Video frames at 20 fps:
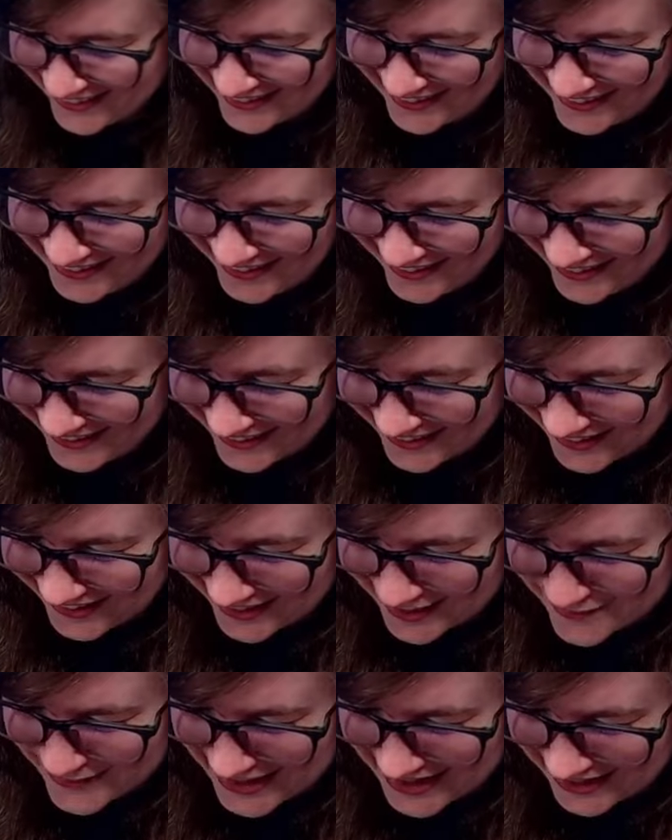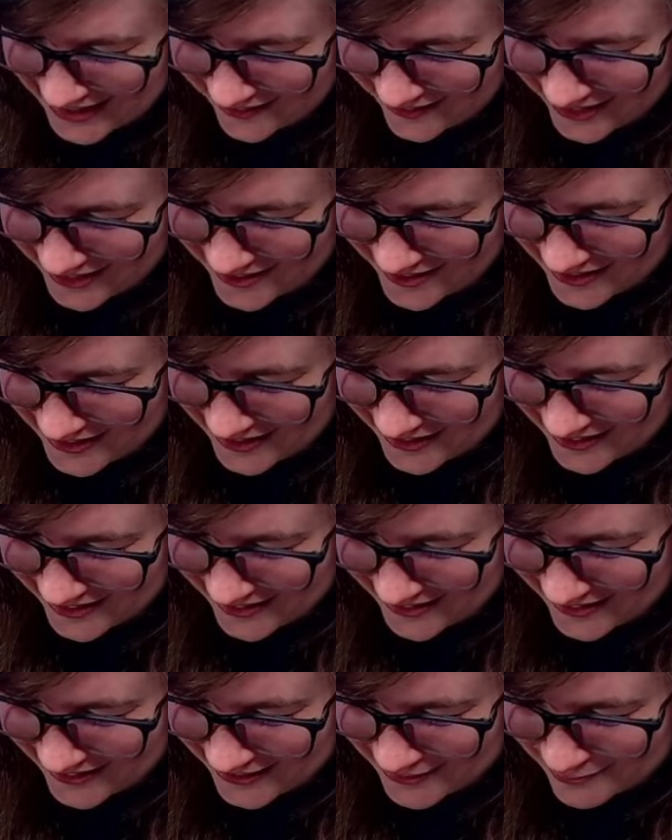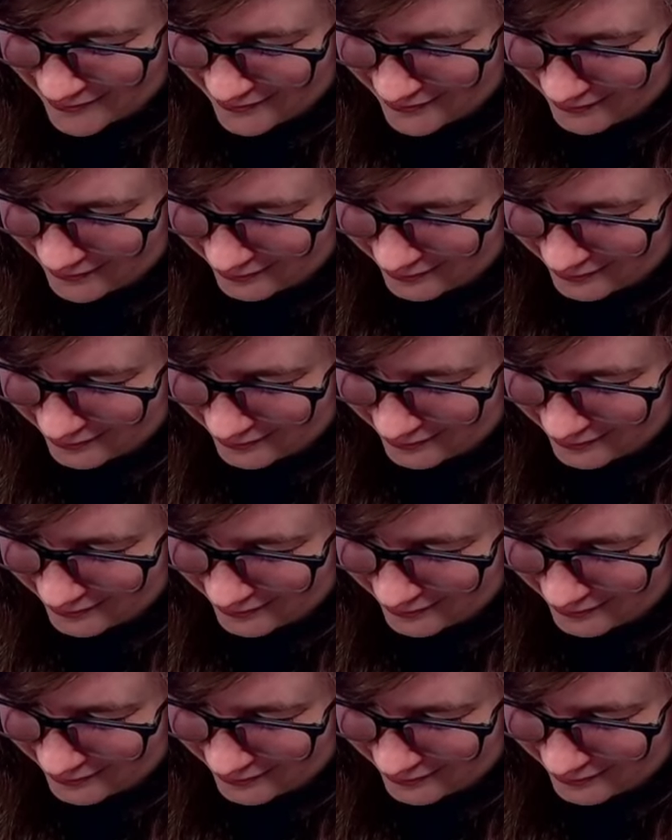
He's gonna come back with a dreadnought arm.